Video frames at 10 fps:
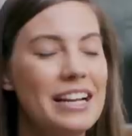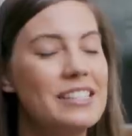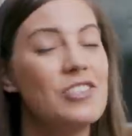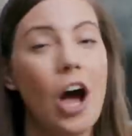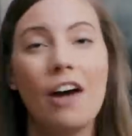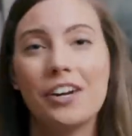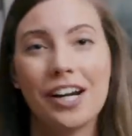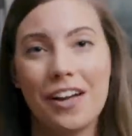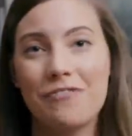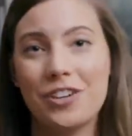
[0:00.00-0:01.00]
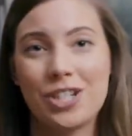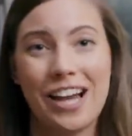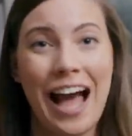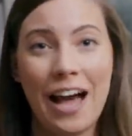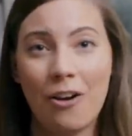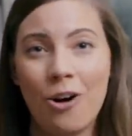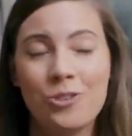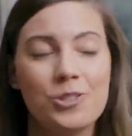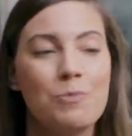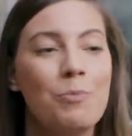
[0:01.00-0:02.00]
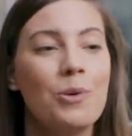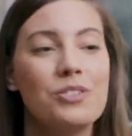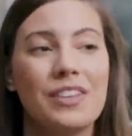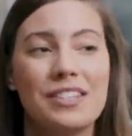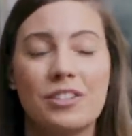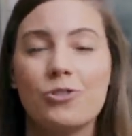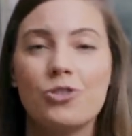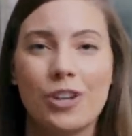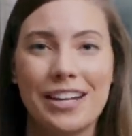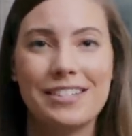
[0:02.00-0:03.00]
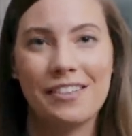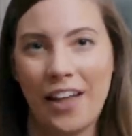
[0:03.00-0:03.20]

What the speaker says: It's not very efficient at all, so most of these go straight to the